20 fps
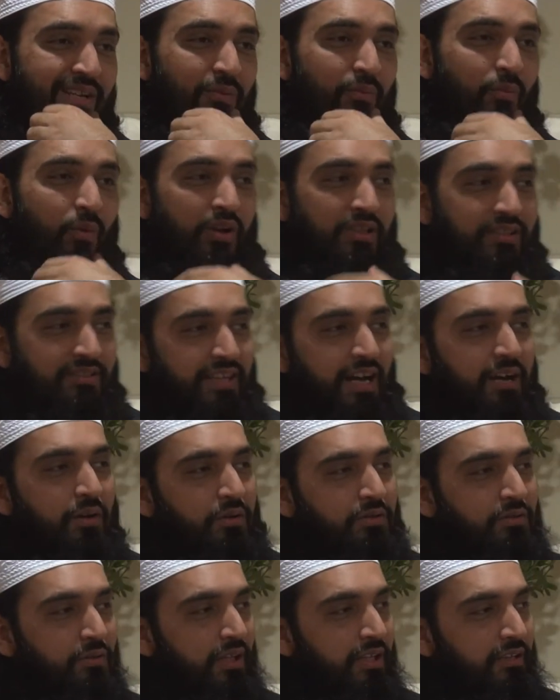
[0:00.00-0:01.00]
What is that
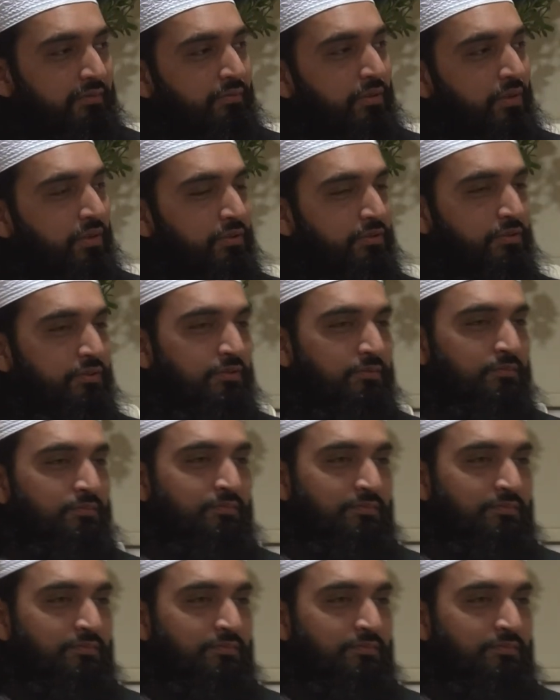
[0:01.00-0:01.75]
going to be for us?